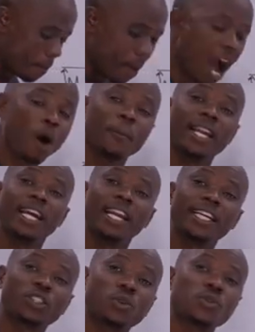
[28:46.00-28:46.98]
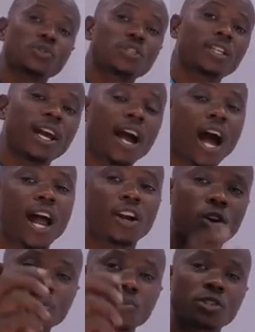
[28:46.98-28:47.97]
How many electrons are
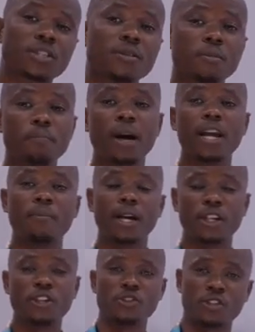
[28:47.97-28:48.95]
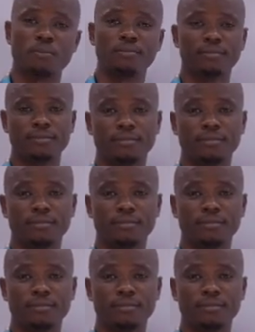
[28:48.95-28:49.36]
lost by magnesium?